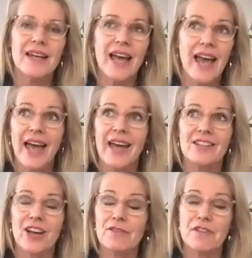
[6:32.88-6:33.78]

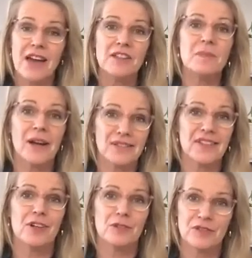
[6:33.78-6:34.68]
And I found
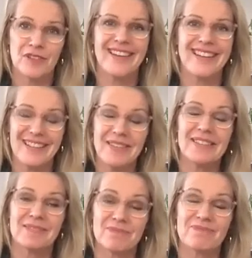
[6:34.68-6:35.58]
myself
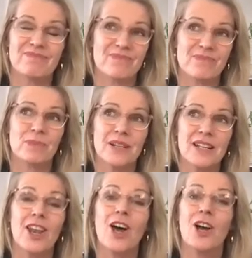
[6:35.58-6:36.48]

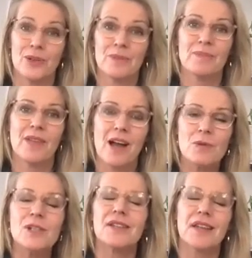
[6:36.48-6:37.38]
pretty low. I
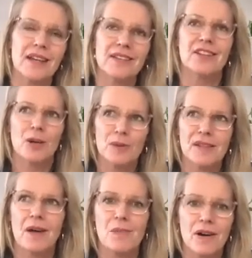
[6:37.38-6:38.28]
wouldn't say as low as
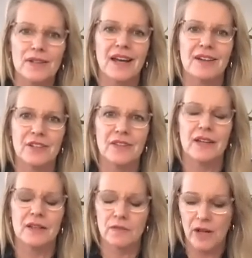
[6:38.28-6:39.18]
I was after
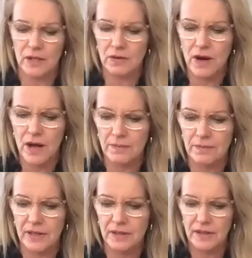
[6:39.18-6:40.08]
that violent crime,
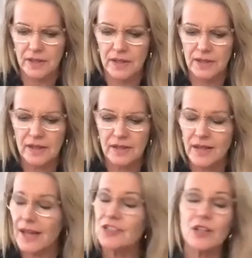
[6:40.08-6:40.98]
but
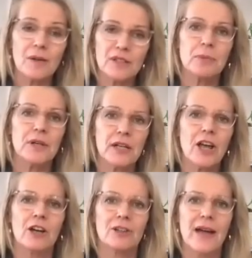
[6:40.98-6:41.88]
last year I was pretty
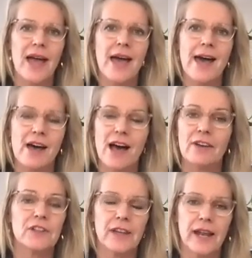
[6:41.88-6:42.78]
low
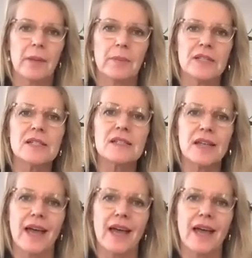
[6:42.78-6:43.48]
after that happened.